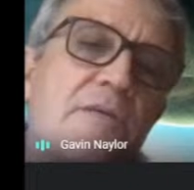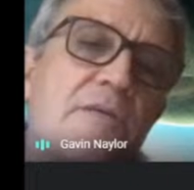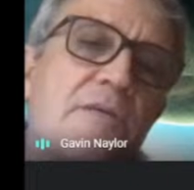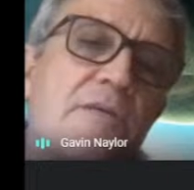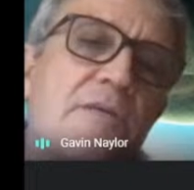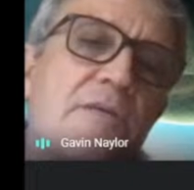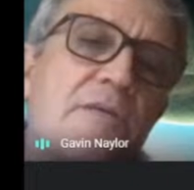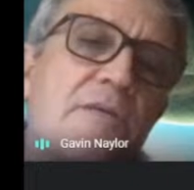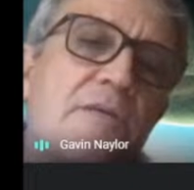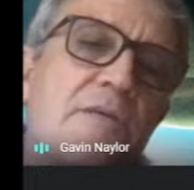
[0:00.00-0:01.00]
So
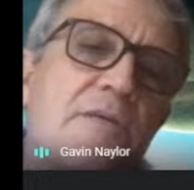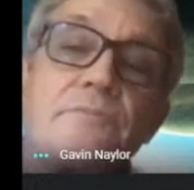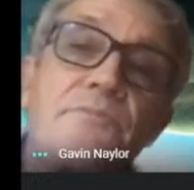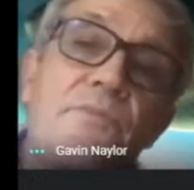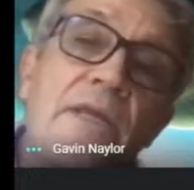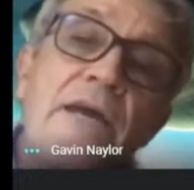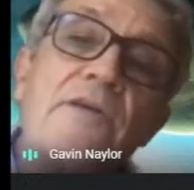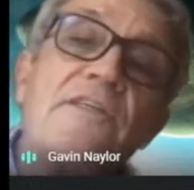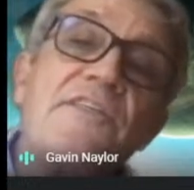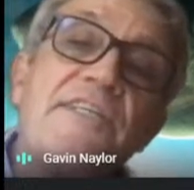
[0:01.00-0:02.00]
Here
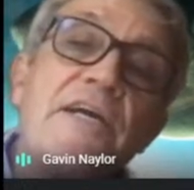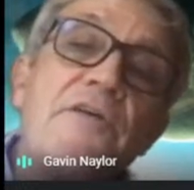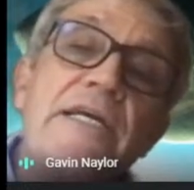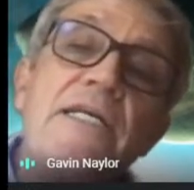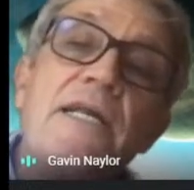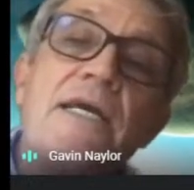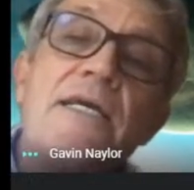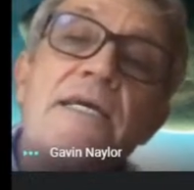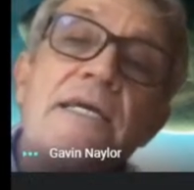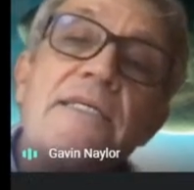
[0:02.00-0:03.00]
is serine,
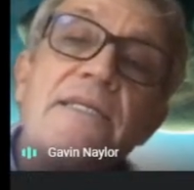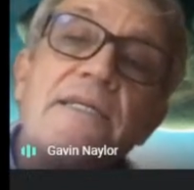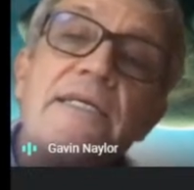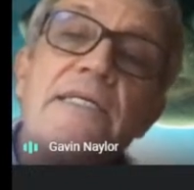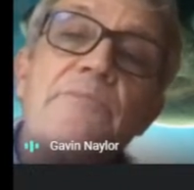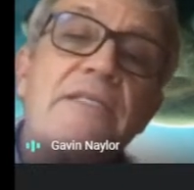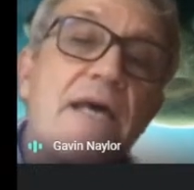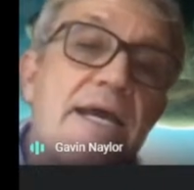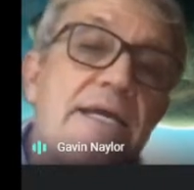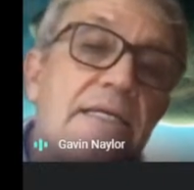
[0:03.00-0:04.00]
histidine,
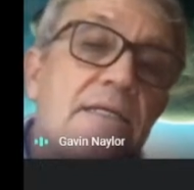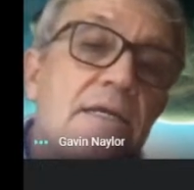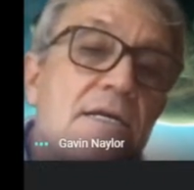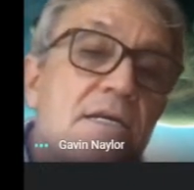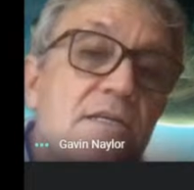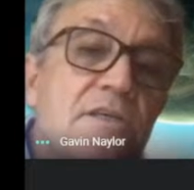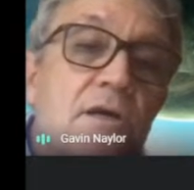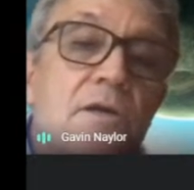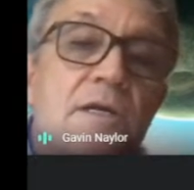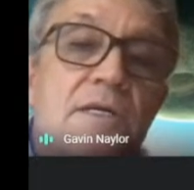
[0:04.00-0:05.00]
methionine.
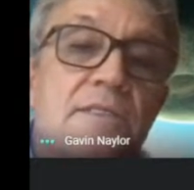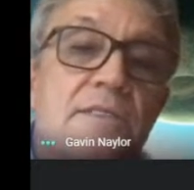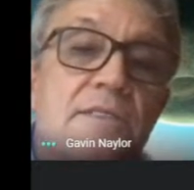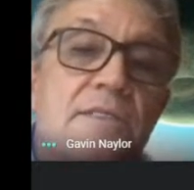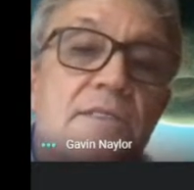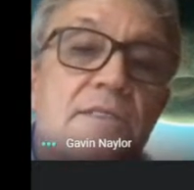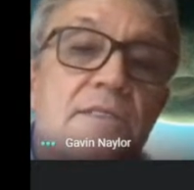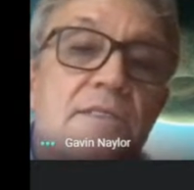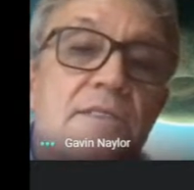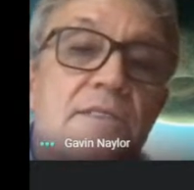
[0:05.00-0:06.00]
So
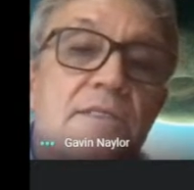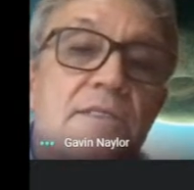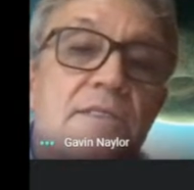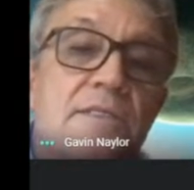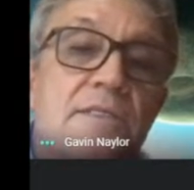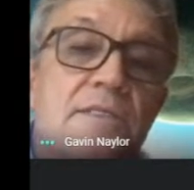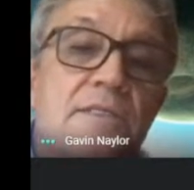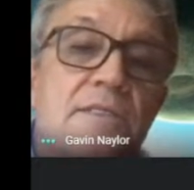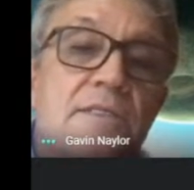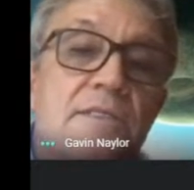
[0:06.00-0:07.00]
serine along this
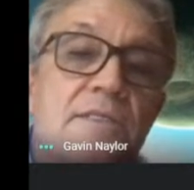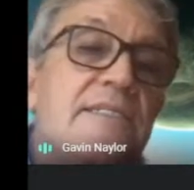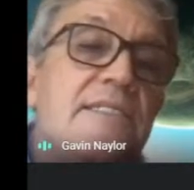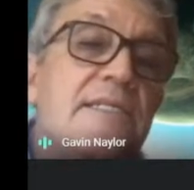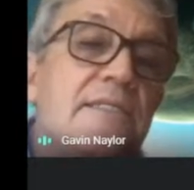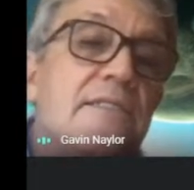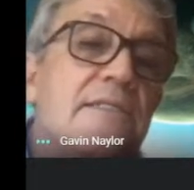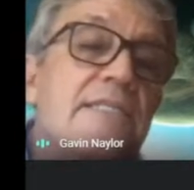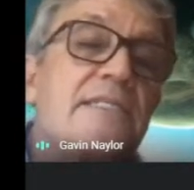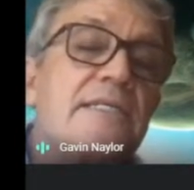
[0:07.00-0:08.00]
axis,
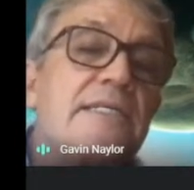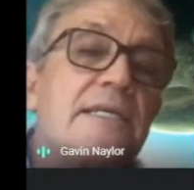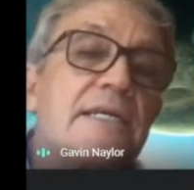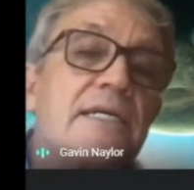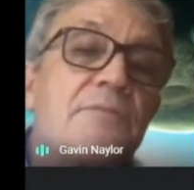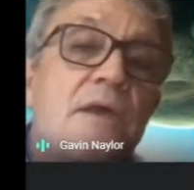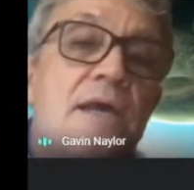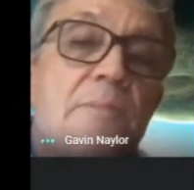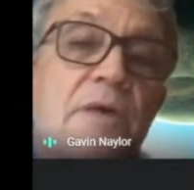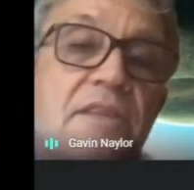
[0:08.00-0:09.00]
histidine here,
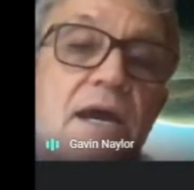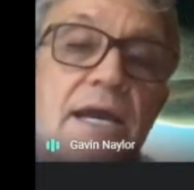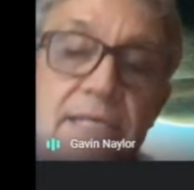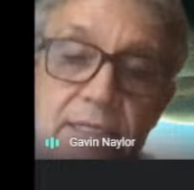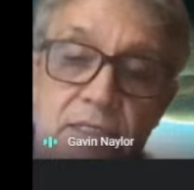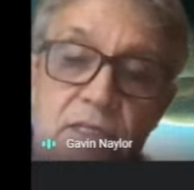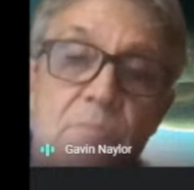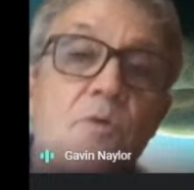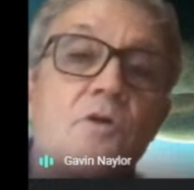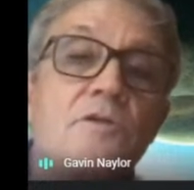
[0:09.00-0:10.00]
and methionine into the
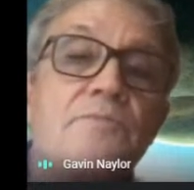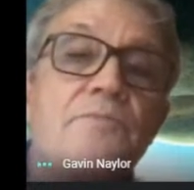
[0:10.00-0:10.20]
board.